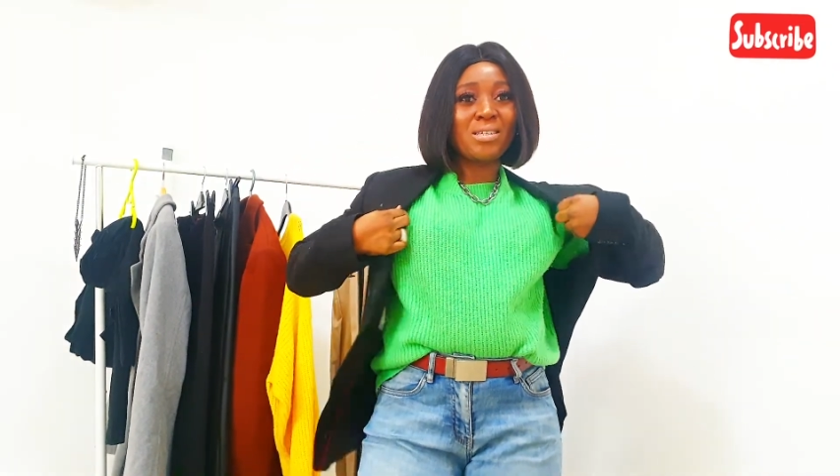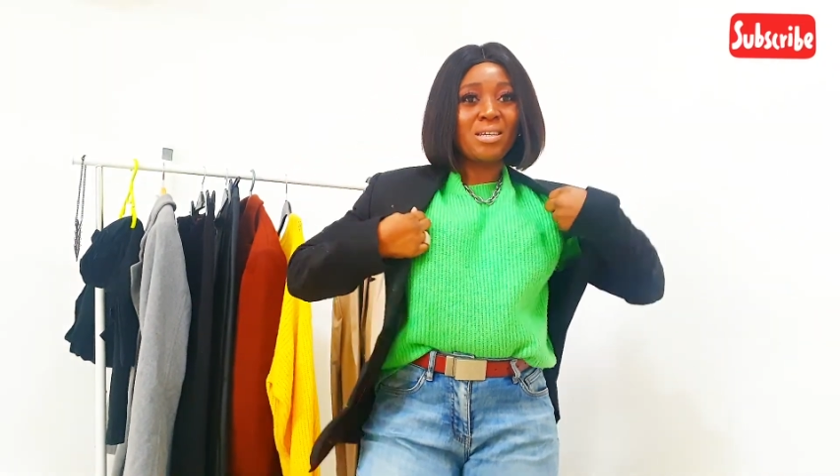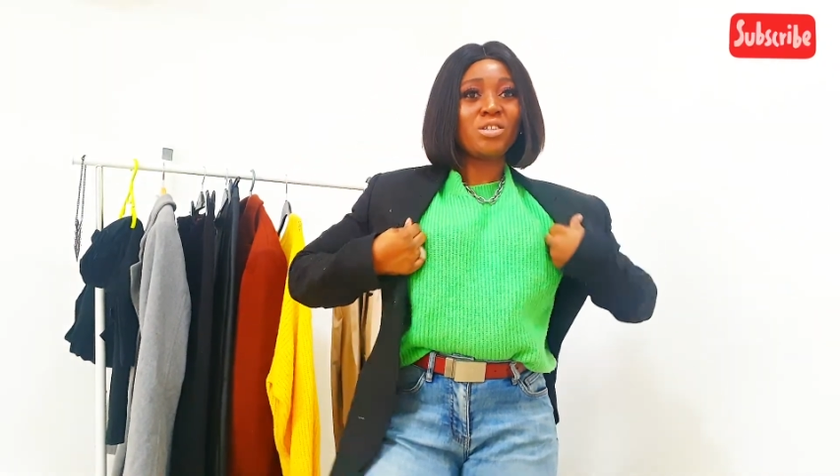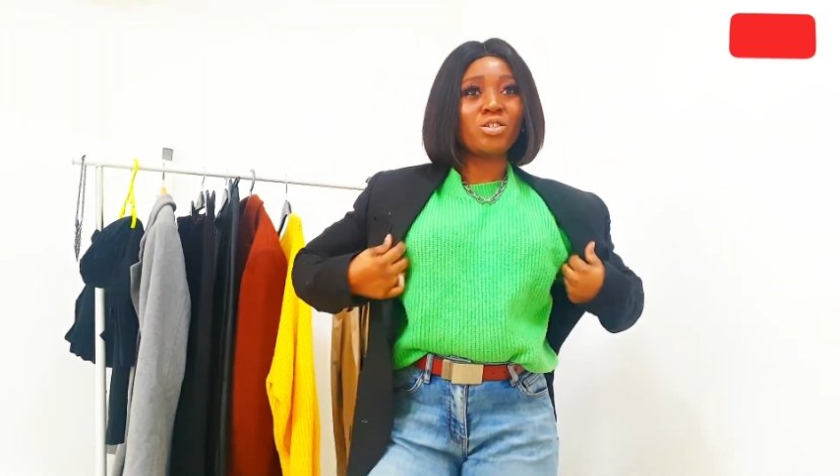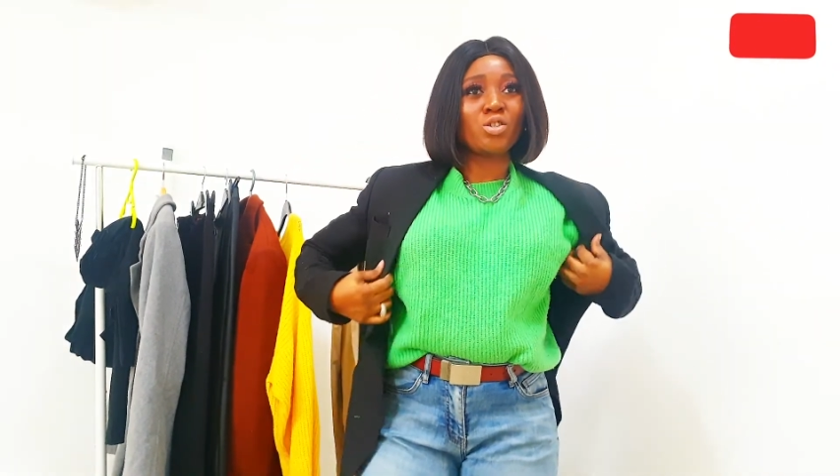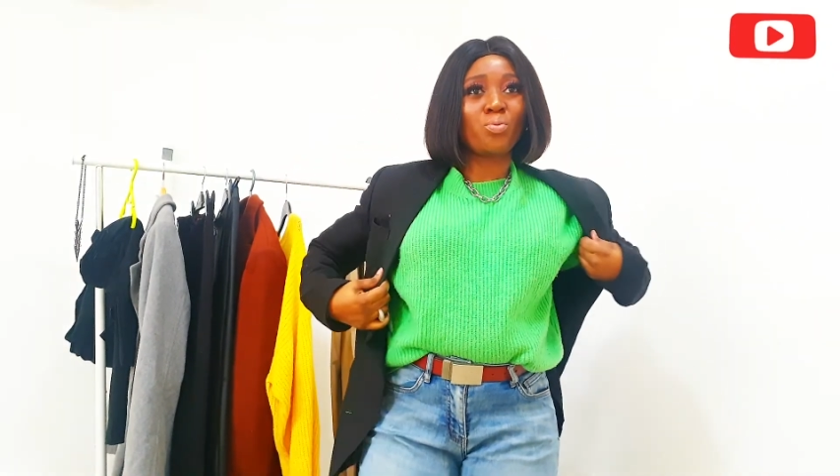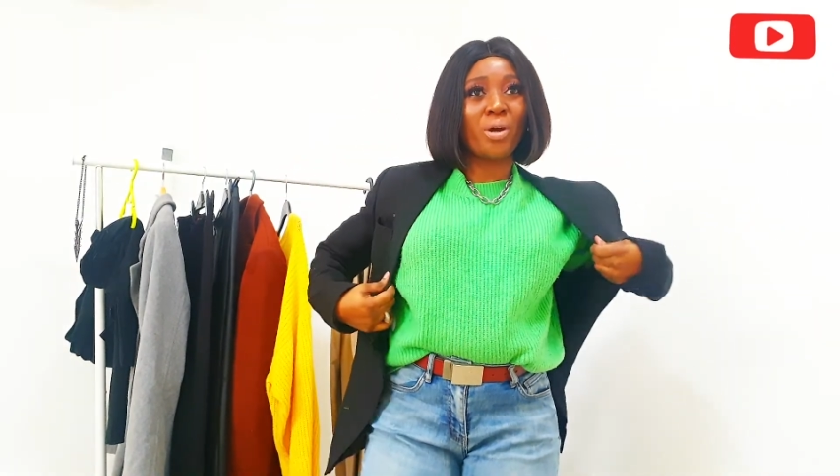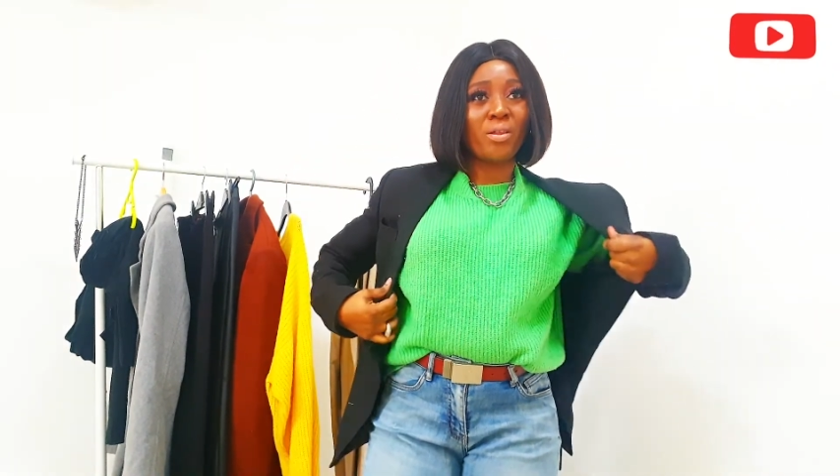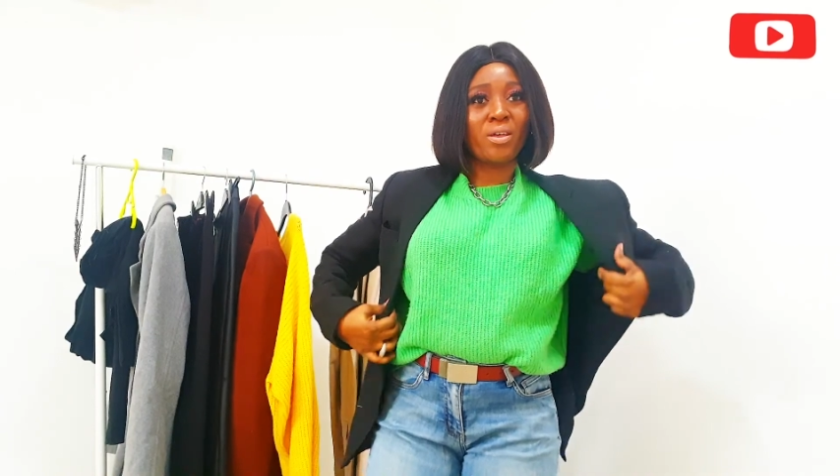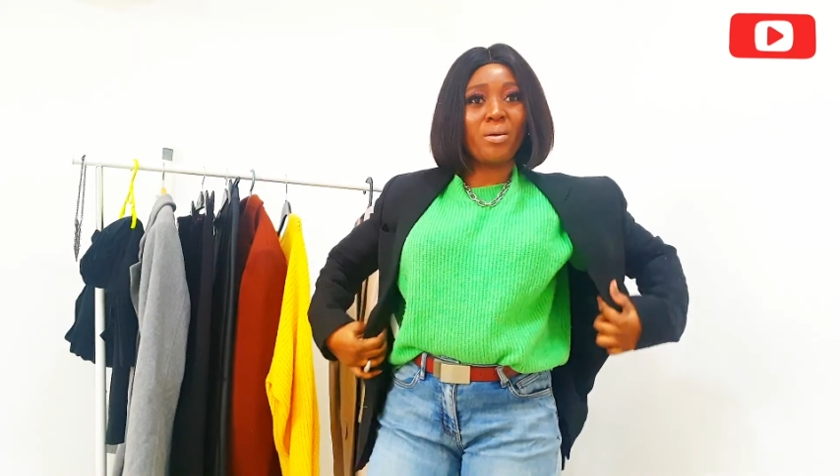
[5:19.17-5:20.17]
easily just
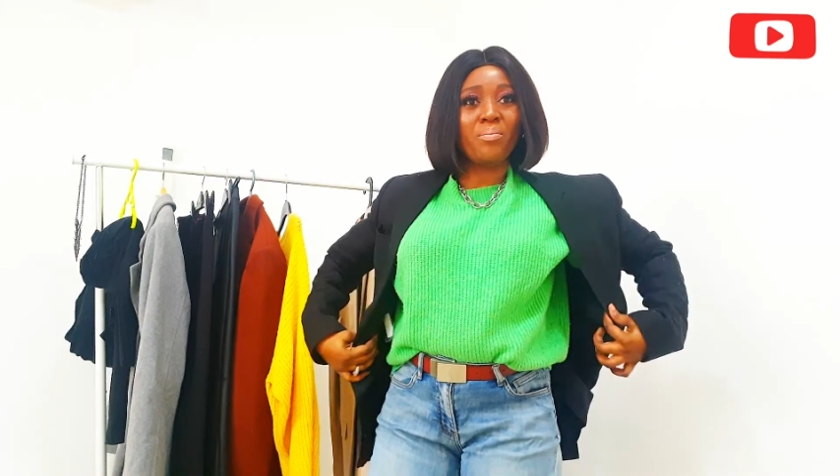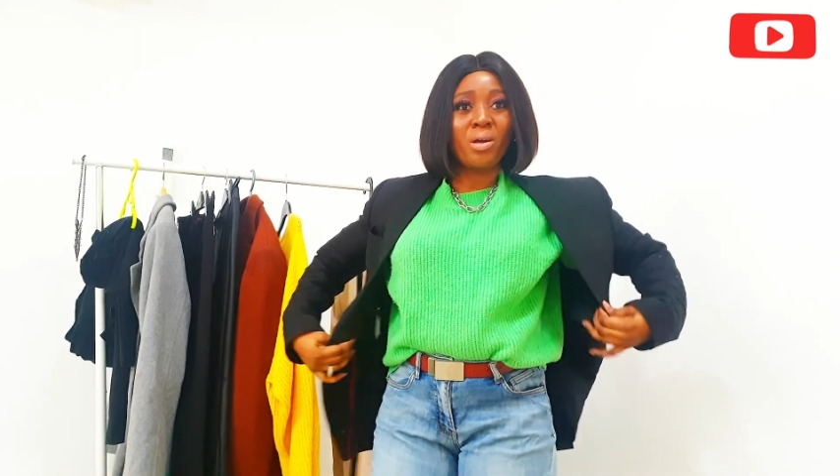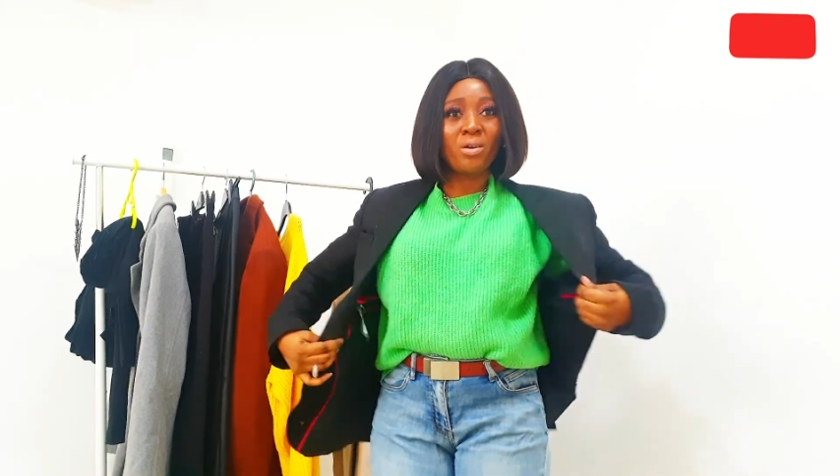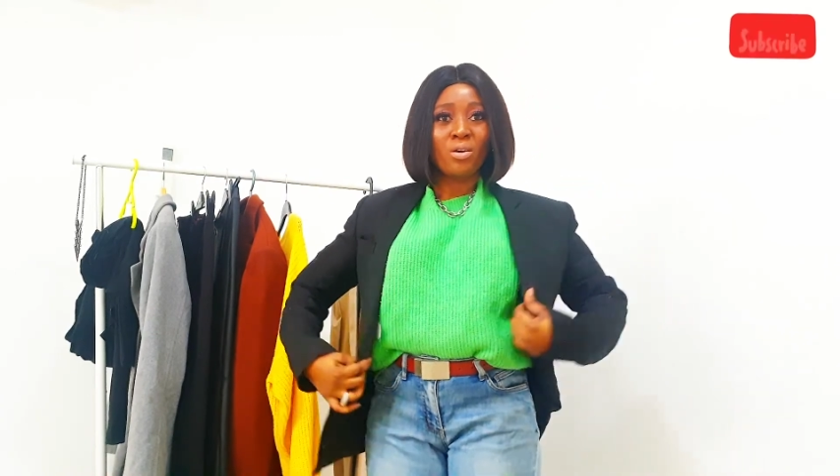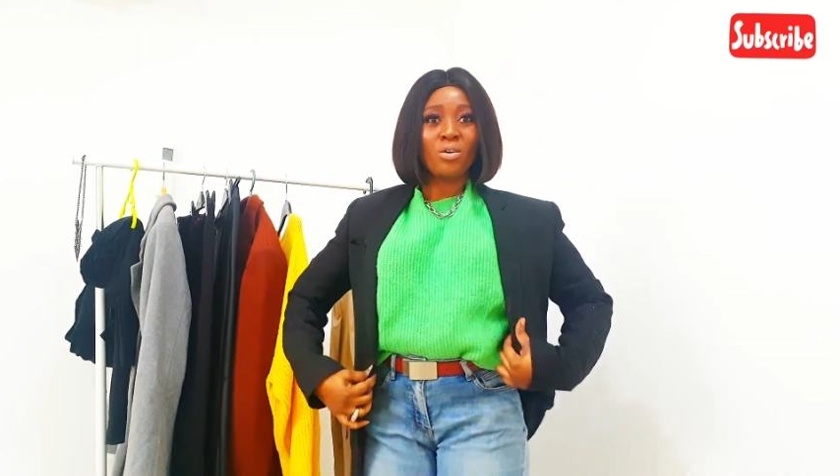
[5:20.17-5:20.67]
wear them